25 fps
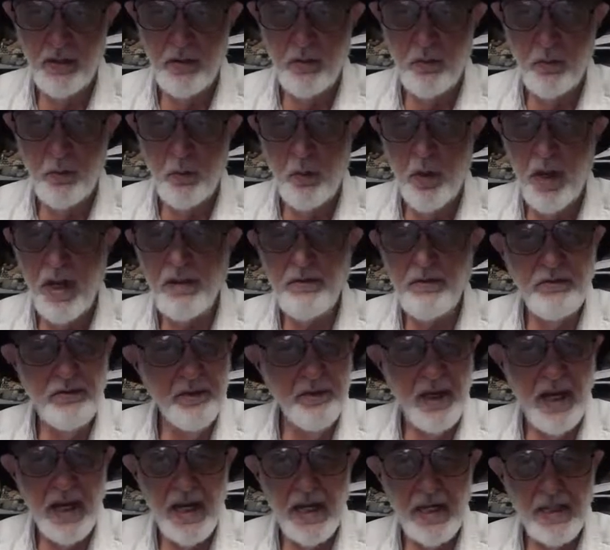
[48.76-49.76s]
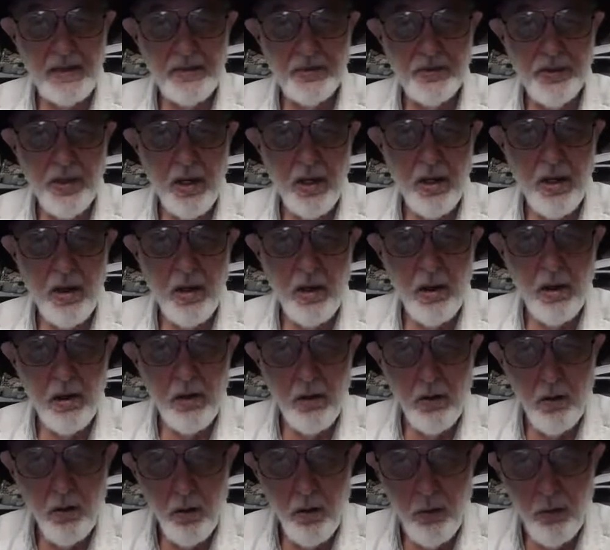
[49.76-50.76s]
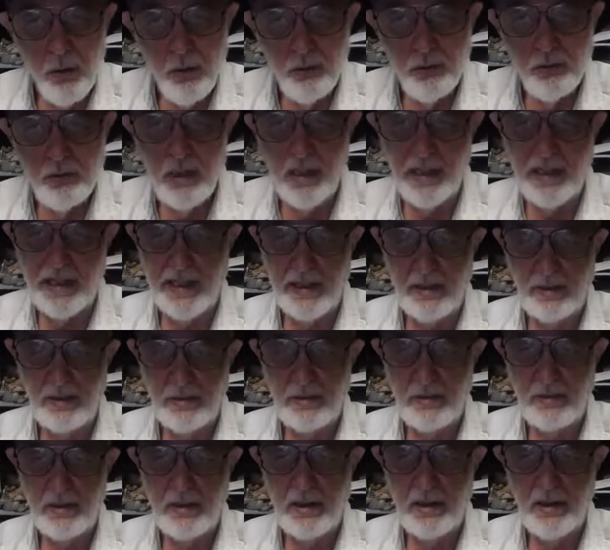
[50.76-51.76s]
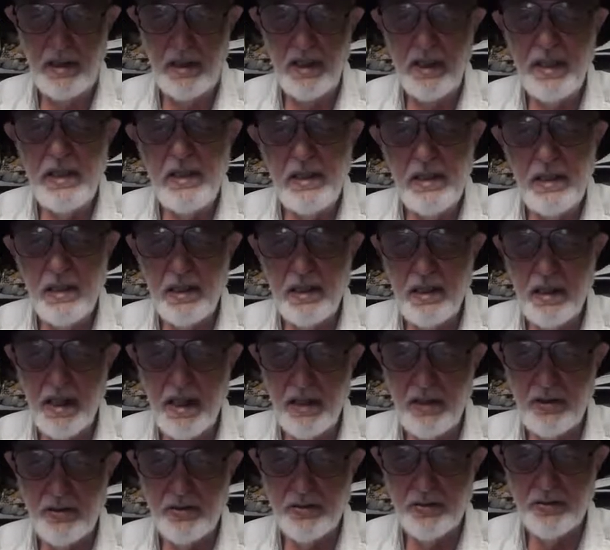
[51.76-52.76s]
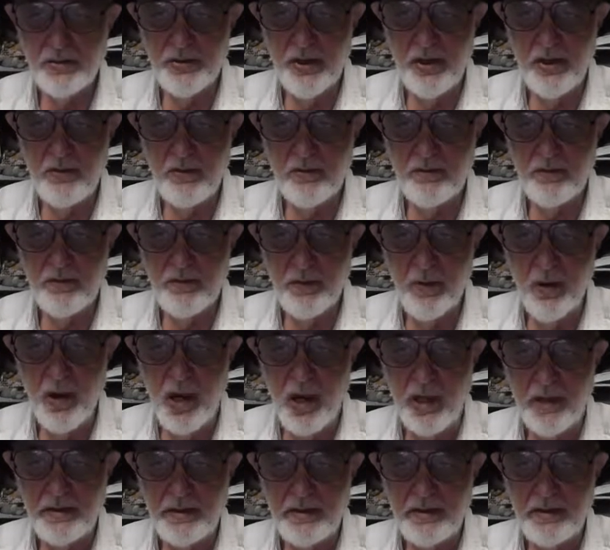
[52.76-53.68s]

Red flags are only indicators of fraud.